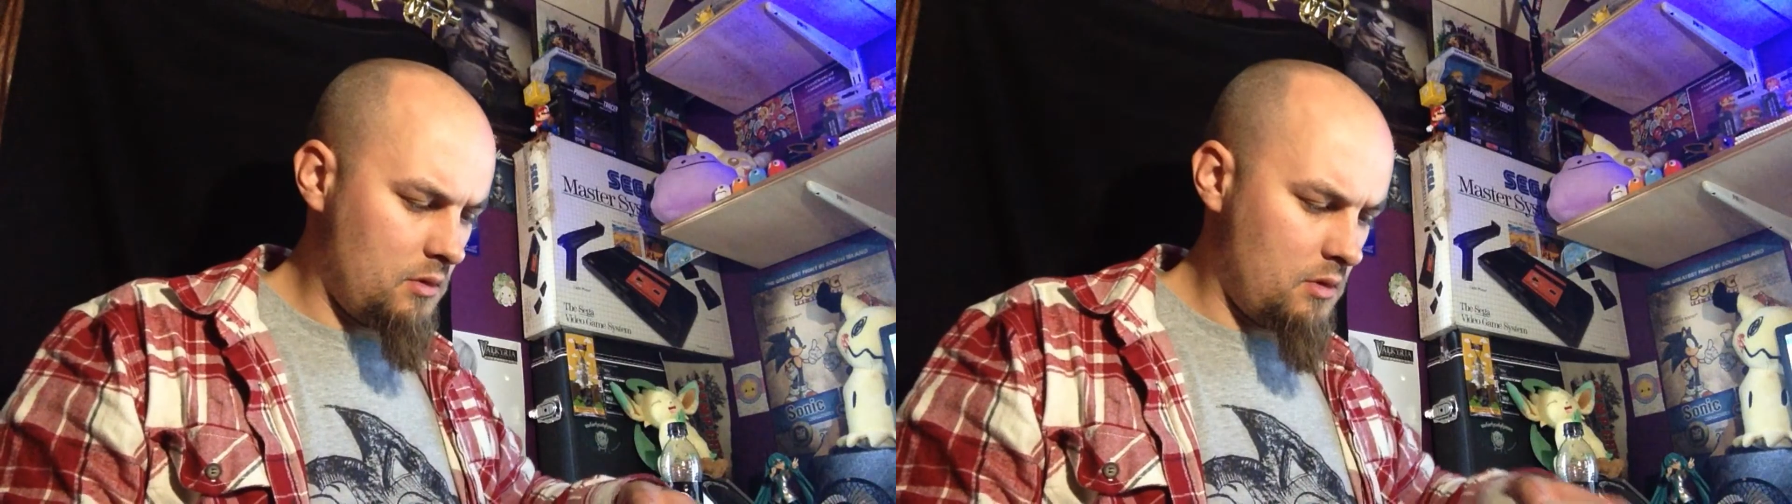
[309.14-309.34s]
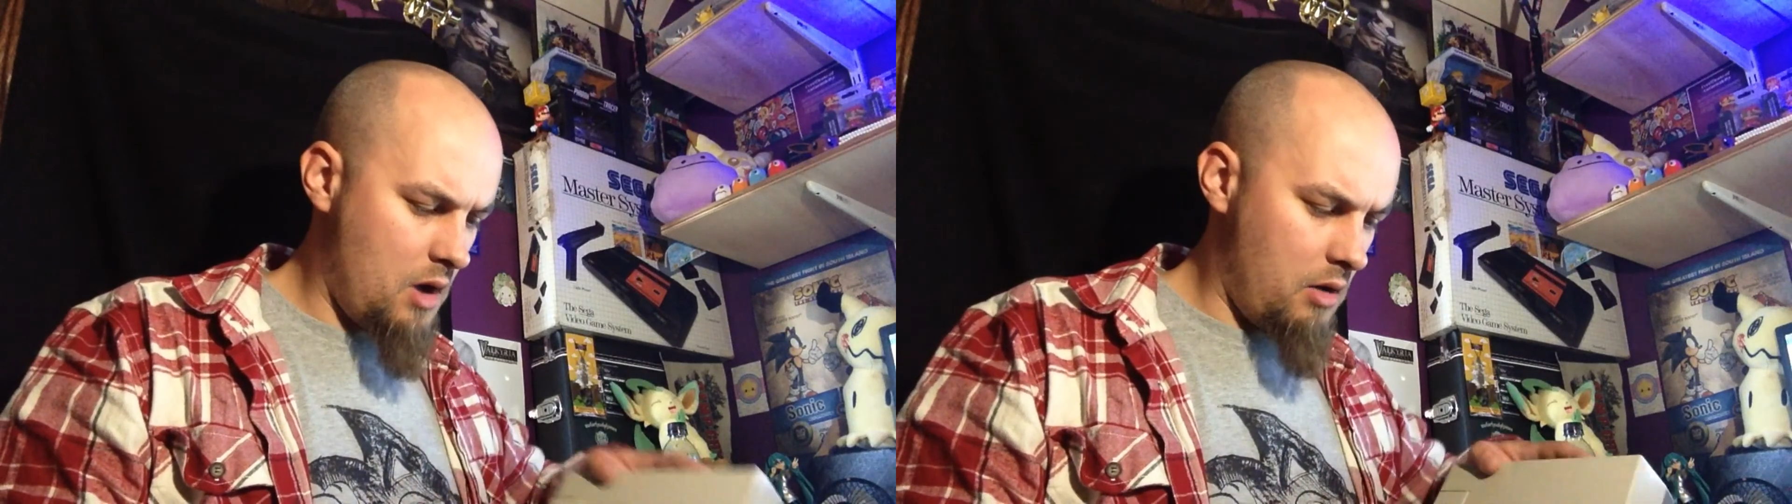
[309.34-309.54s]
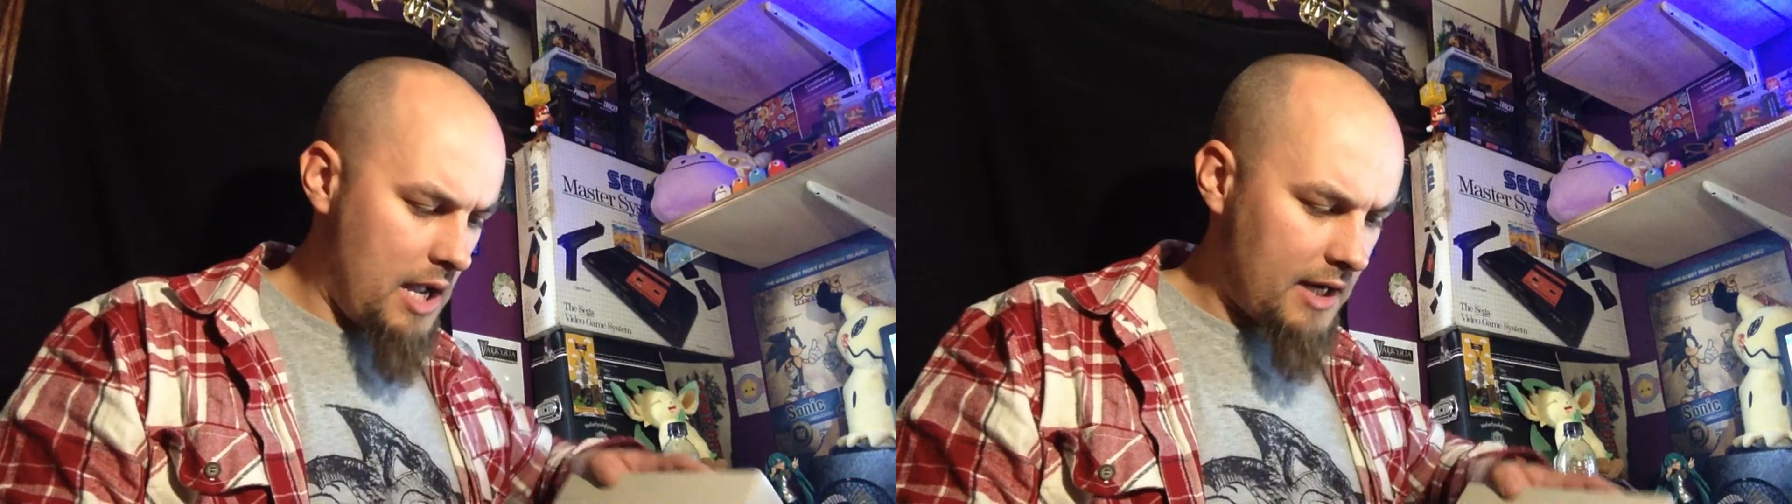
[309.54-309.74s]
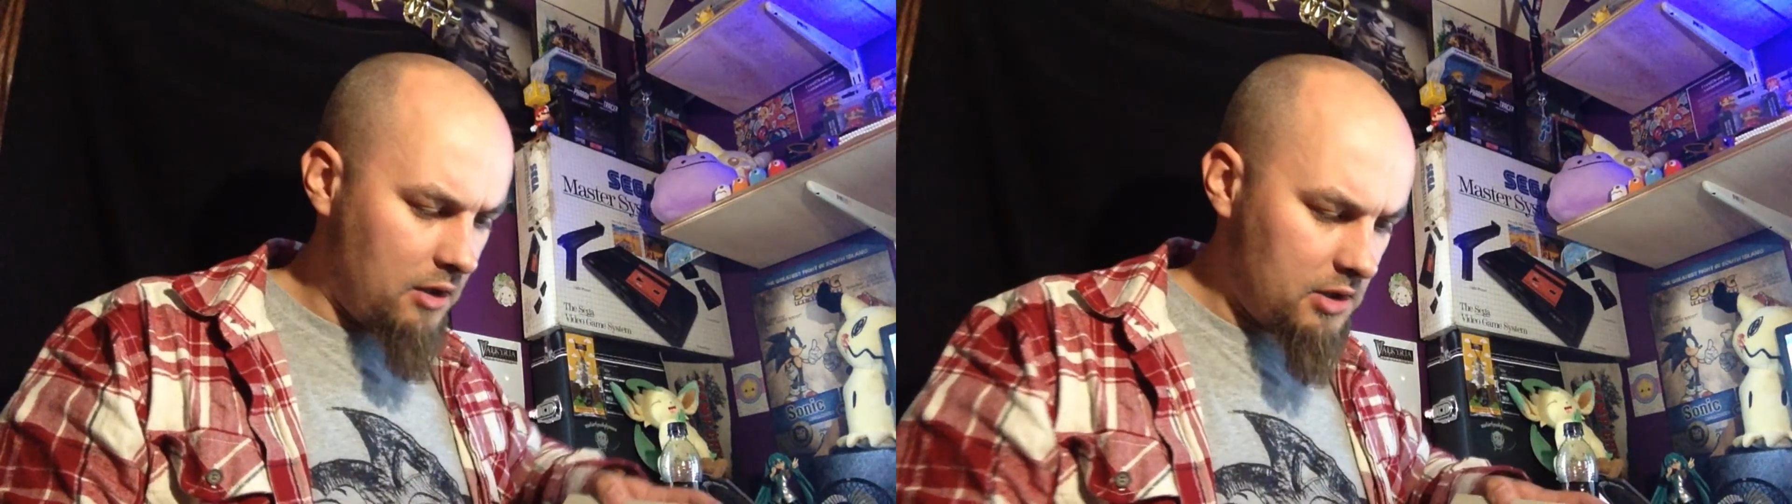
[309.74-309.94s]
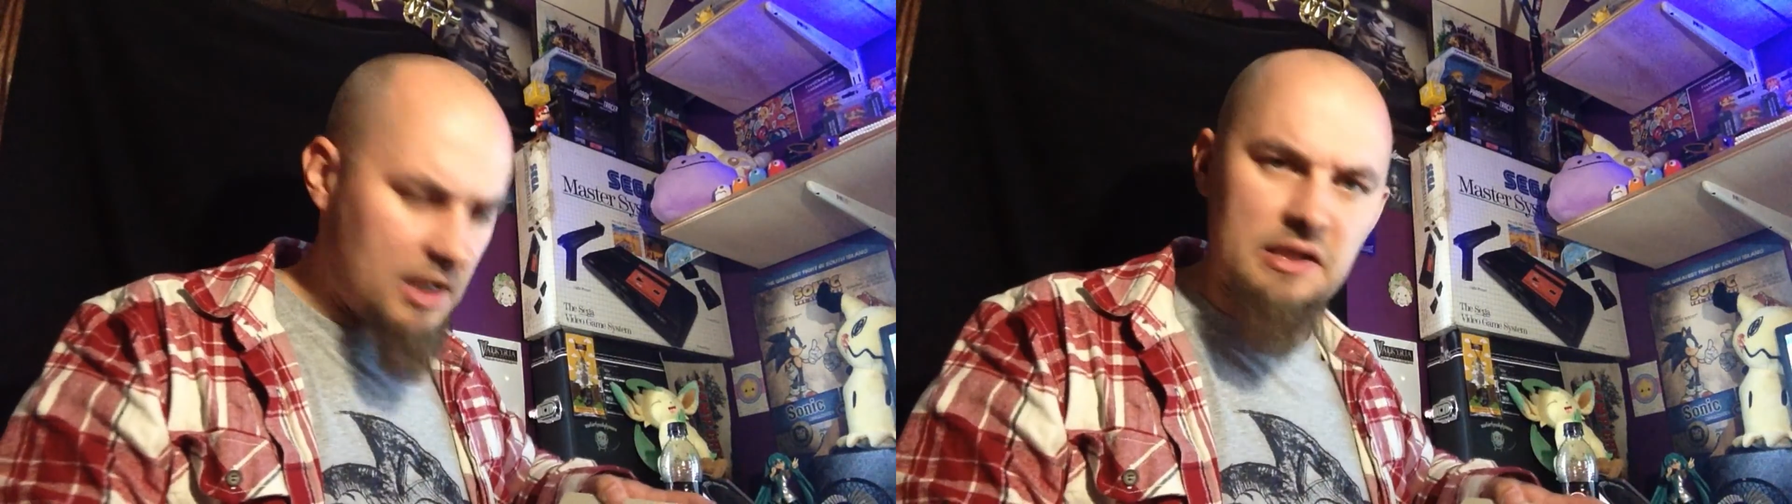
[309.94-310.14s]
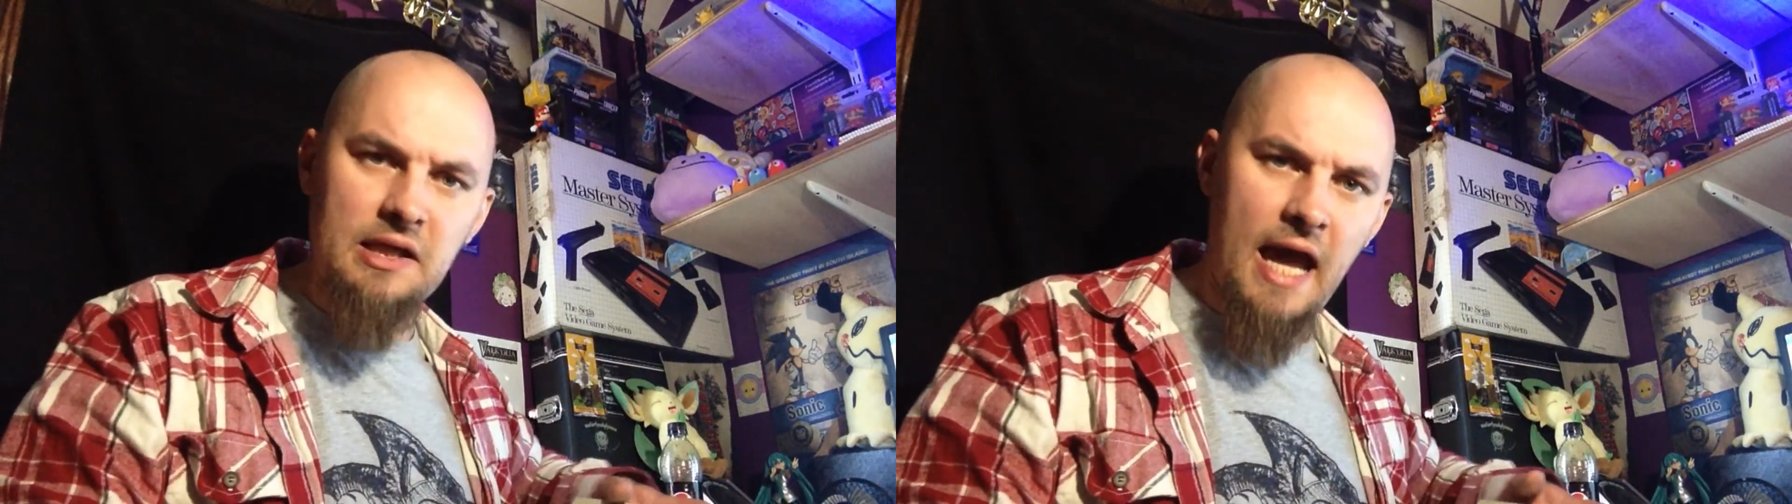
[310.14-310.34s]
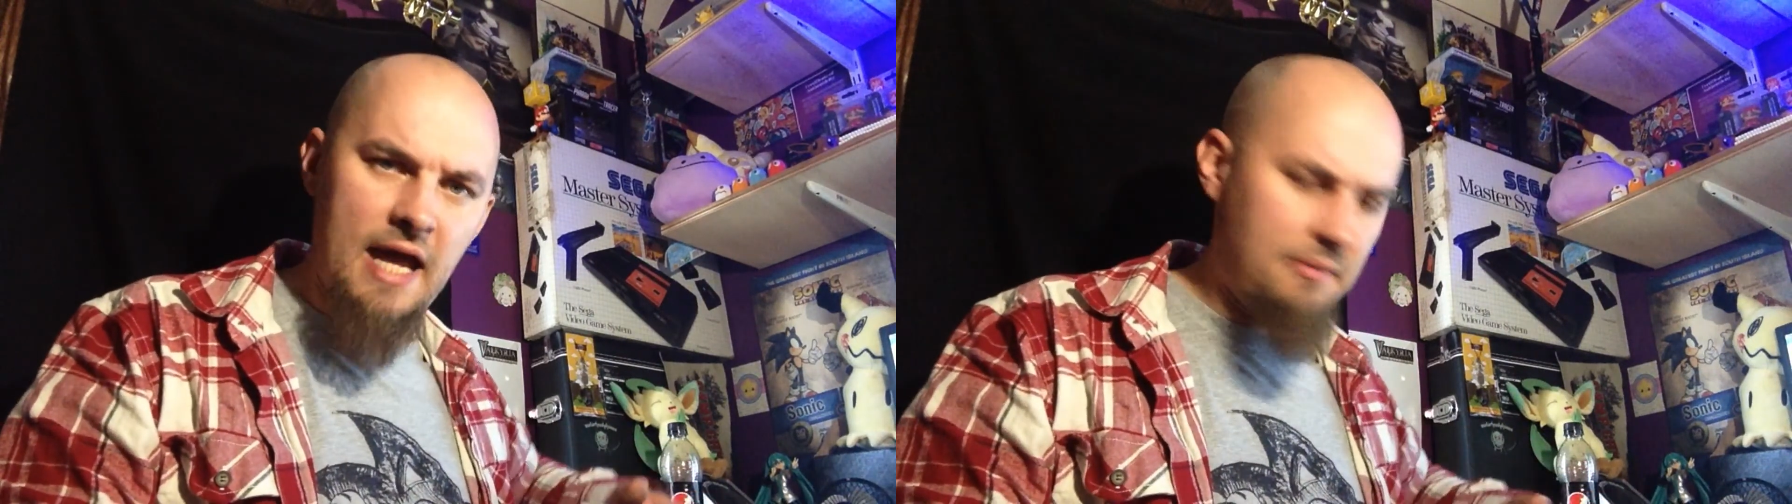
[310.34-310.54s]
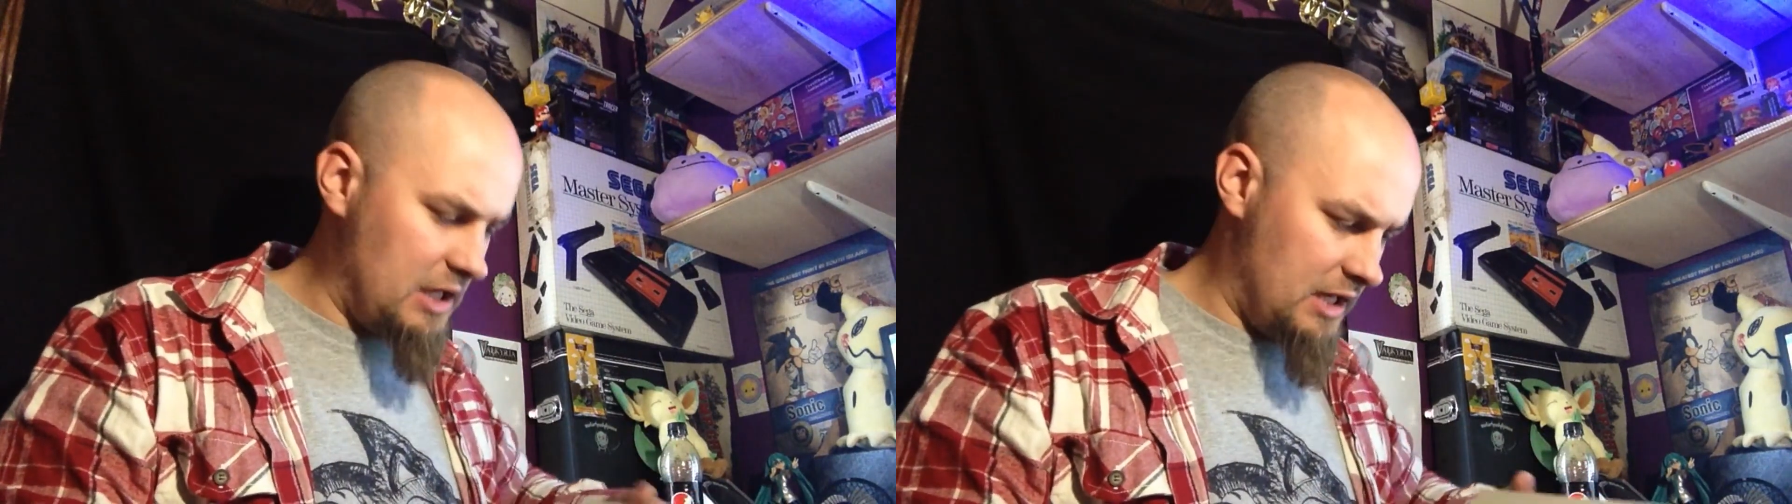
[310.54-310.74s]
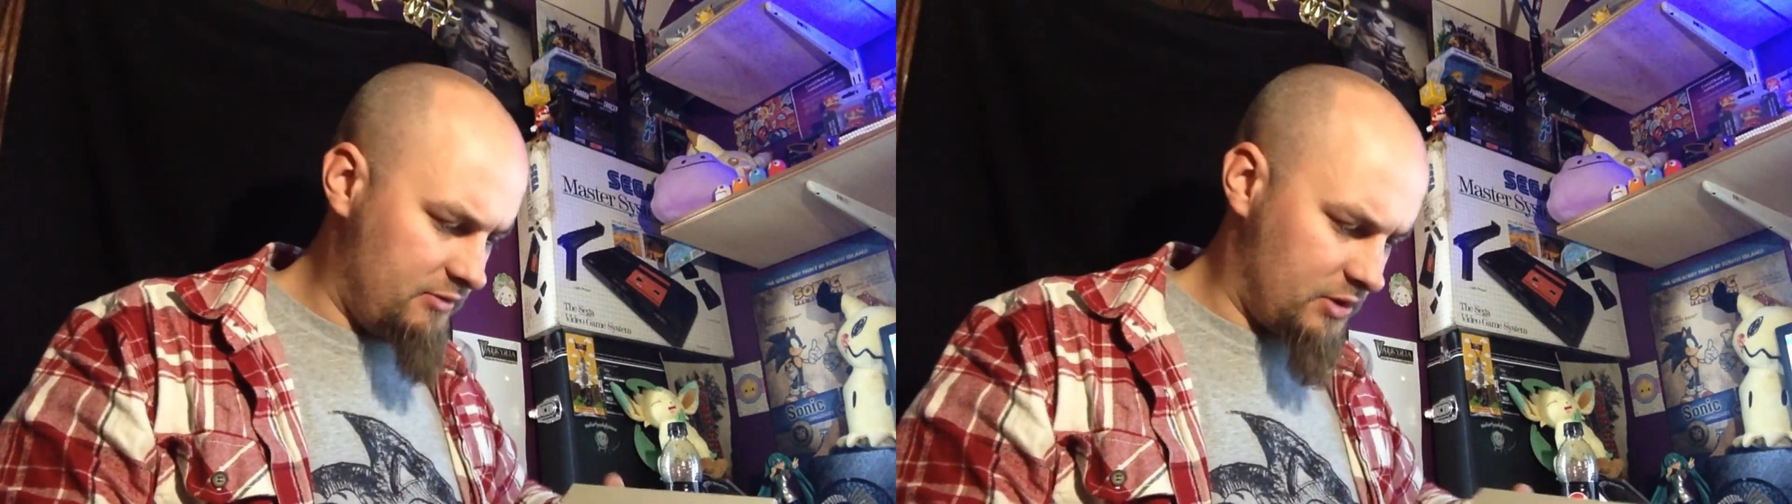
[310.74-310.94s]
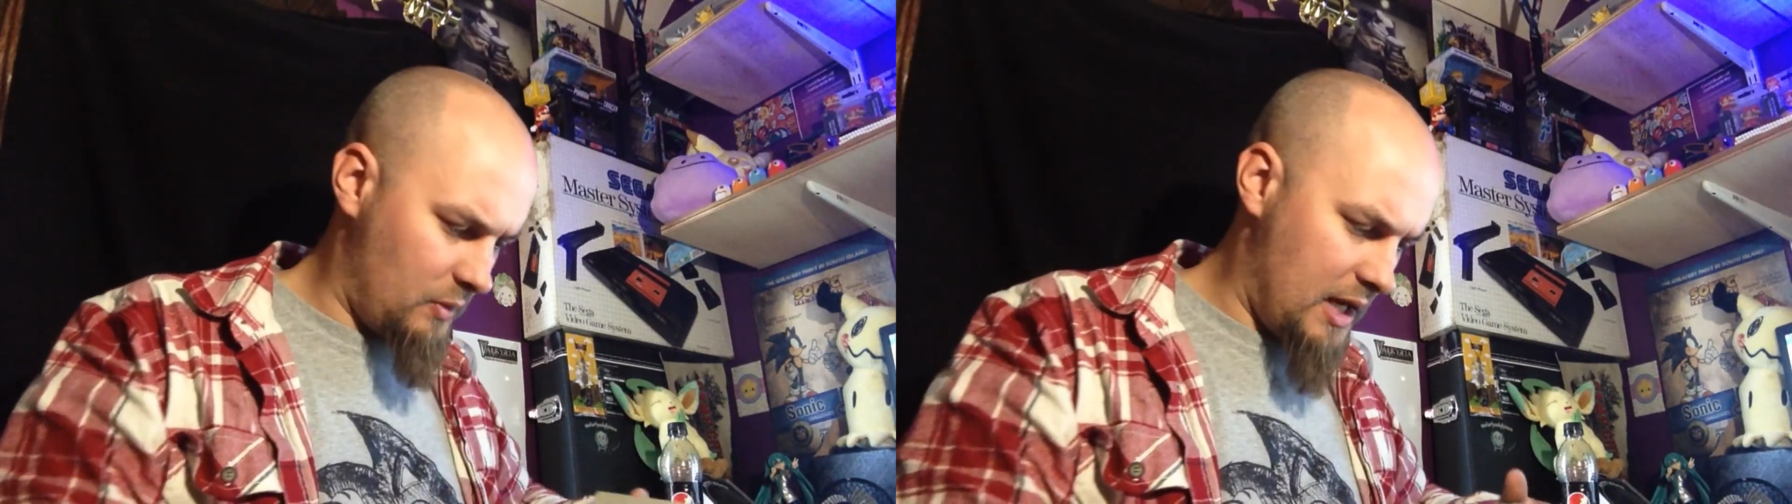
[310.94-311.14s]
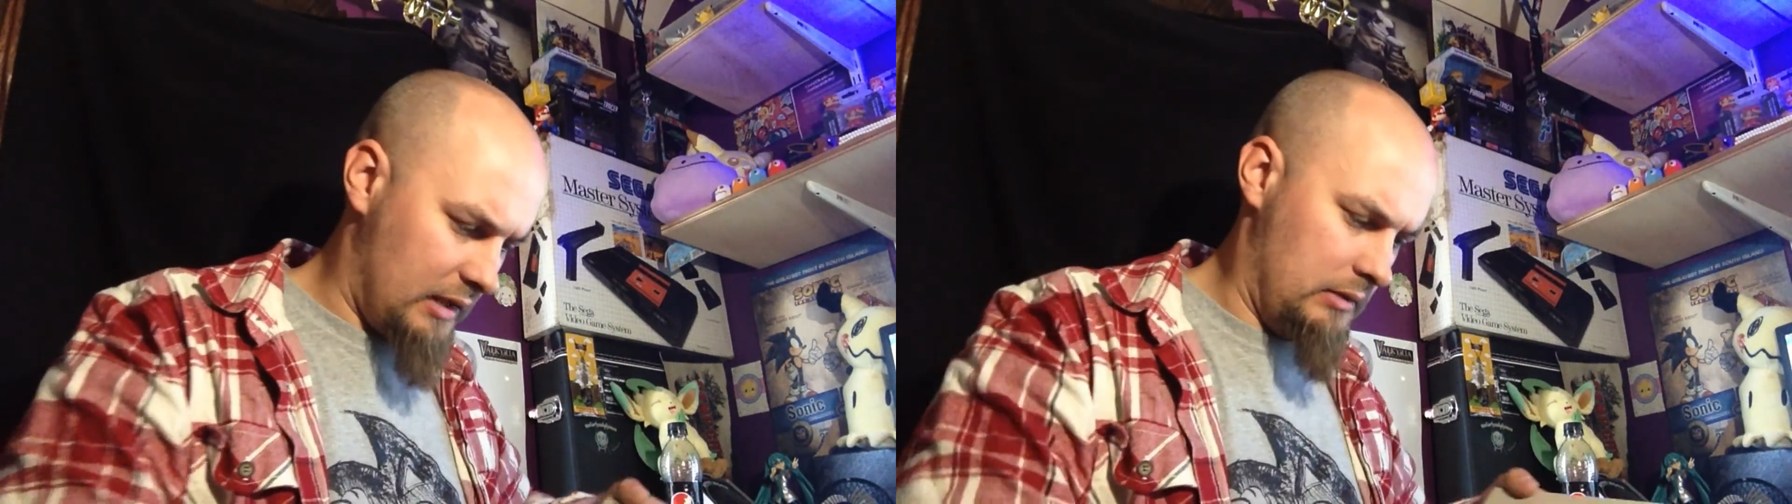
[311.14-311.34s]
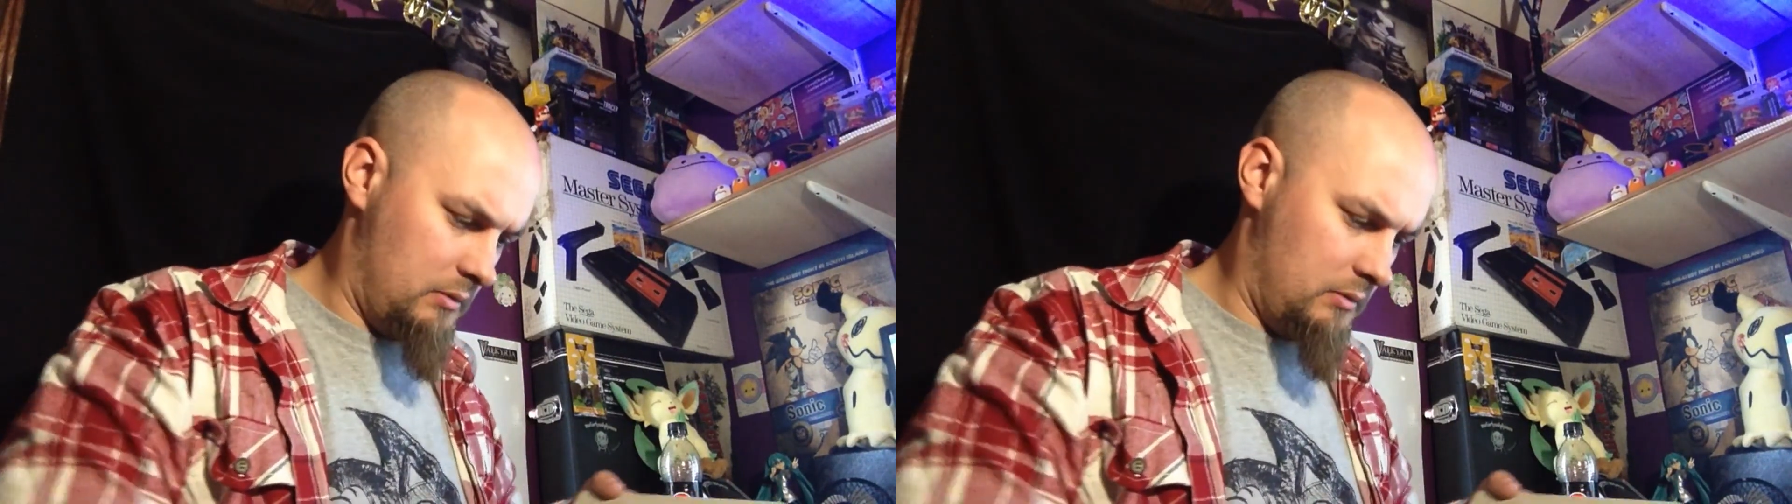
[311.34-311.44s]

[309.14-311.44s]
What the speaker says: Oh, hang on, there's a game in here as well.